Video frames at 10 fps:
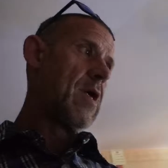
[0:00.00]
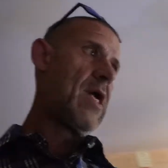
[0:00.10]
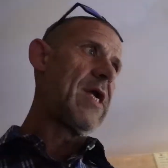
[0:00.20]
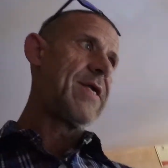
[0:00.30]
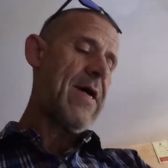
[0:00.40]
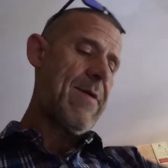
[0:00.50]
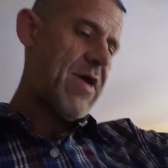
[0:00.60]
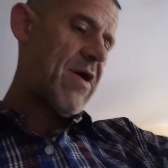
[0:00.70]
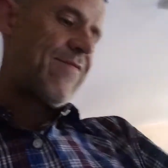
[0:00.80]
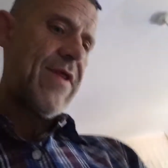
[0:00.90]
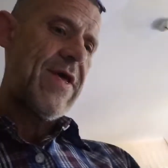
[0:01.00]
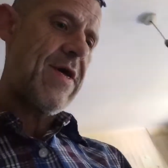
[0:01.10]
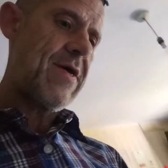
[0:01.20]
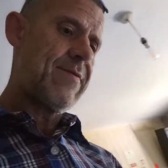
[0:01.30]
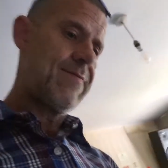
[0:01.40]
Cleared that bit over
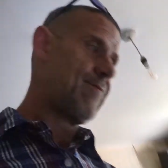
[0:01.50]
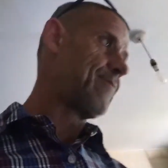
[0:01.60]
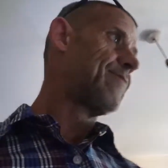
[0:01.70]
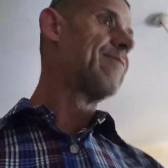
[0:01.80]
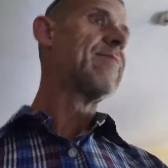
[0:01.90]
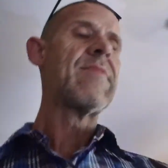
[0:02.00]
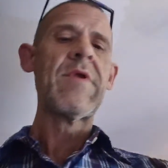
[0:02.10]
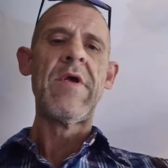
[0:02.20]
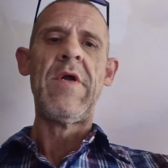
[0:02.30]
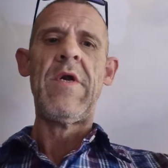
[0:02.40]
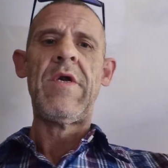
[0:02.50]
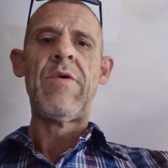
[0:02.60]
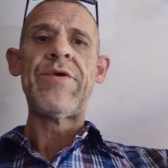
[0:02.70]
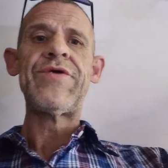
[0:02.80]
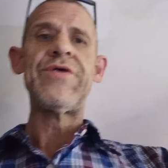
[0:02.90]
there,
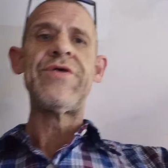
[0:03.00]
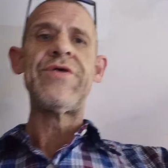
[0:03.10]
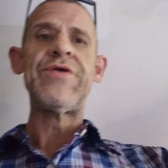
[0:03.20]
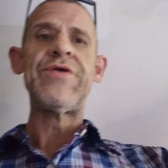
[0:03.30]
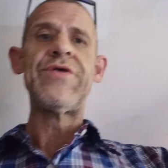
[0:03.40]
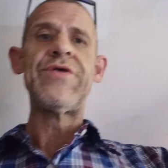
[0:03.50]
which is all